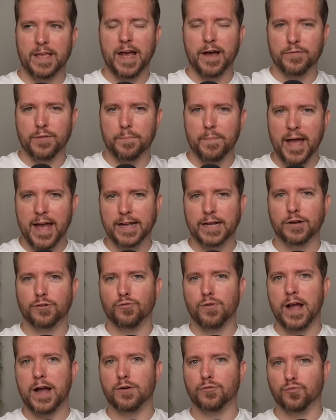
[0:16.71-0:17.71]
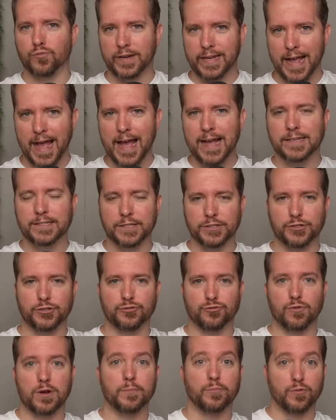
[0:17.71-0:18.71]
how the MAGA crowd reacted to
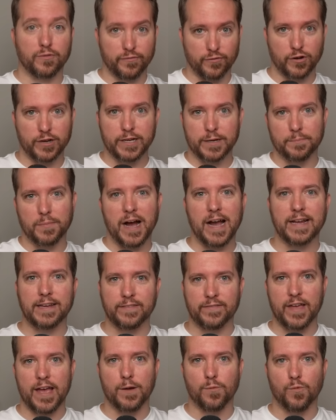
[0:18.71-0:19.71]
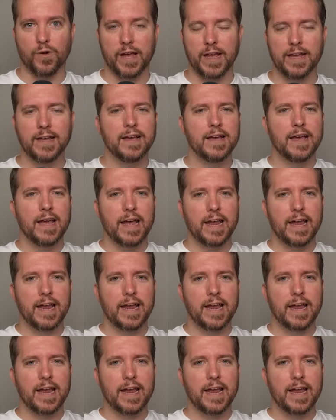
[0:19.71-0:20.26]
Trump referring to Biden that way,